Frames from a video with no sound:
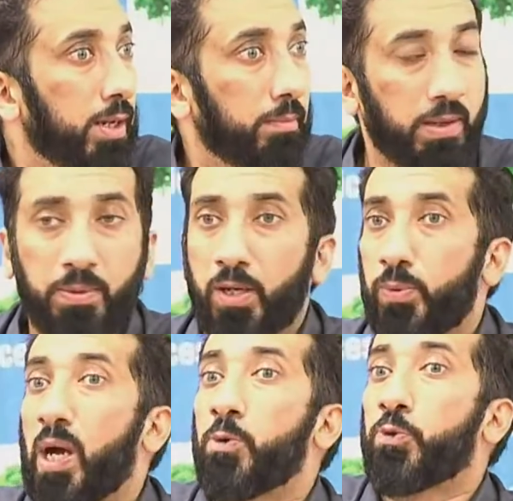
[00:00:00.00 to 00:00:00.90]
Maybe a
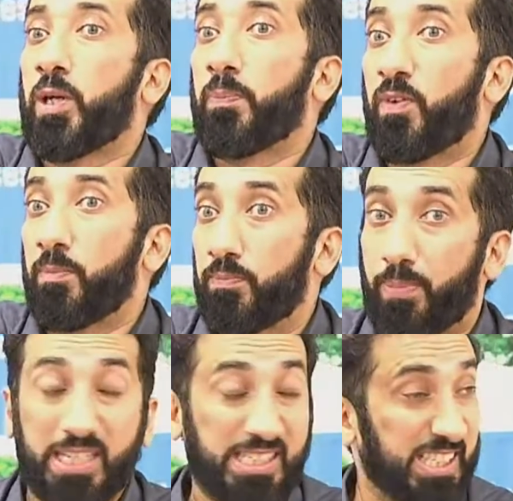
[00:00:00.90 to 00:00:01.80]
round trip
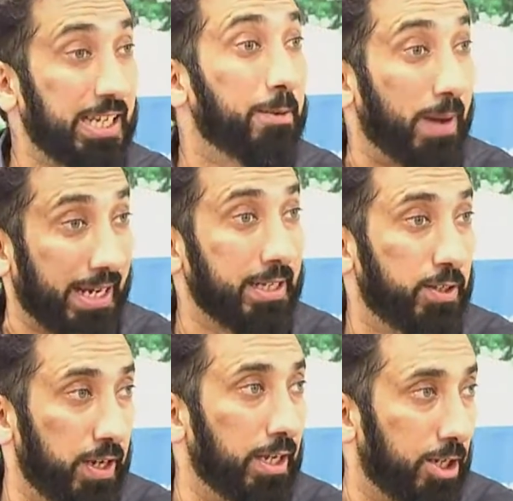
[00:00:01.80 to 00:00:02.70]
by sea back in the
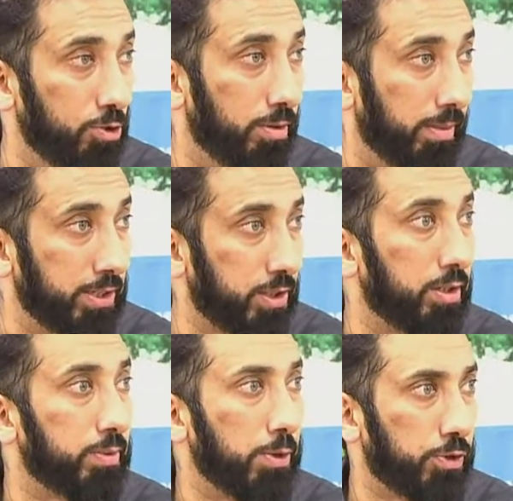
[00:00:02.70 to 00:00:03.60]
day. Can you imagine? A
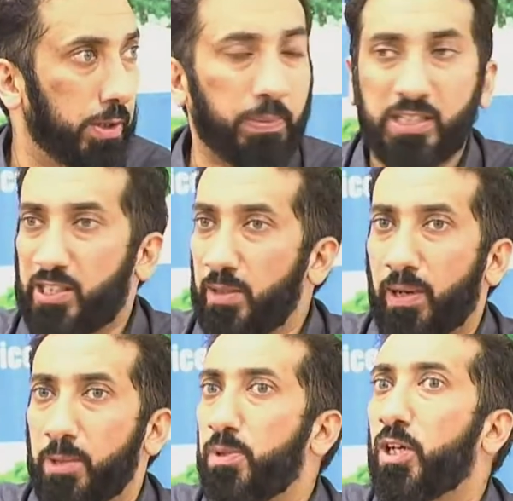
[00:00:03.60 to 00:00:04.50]
round trip by sea
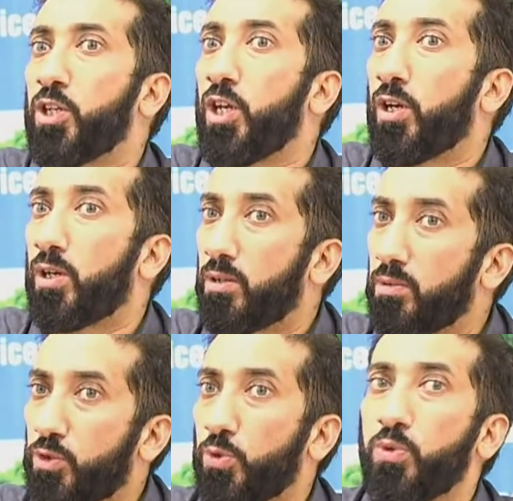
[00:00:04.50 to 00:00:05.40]
might be a year,
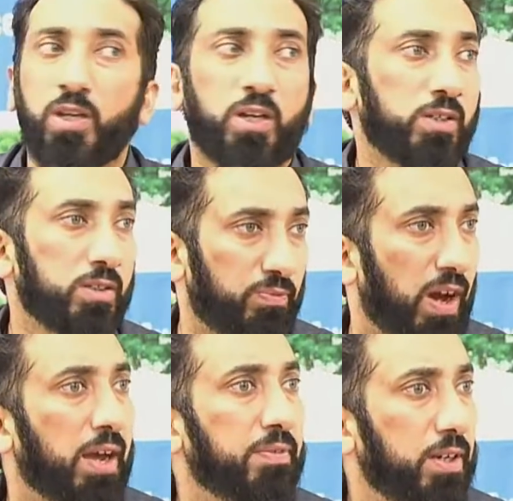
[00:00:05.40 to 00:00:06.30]
2 years,
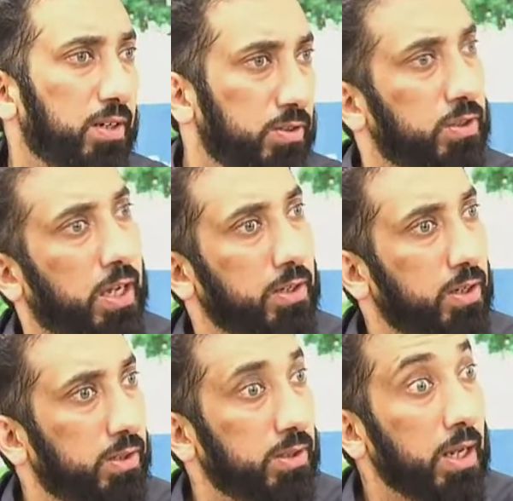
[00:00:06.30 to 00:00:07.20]
5 years, 10
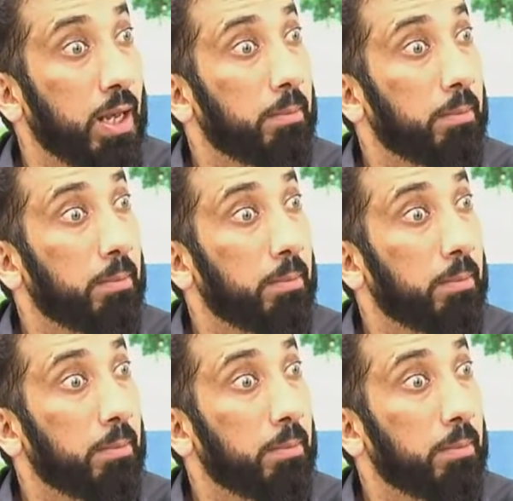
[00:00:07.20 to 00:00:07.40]
years.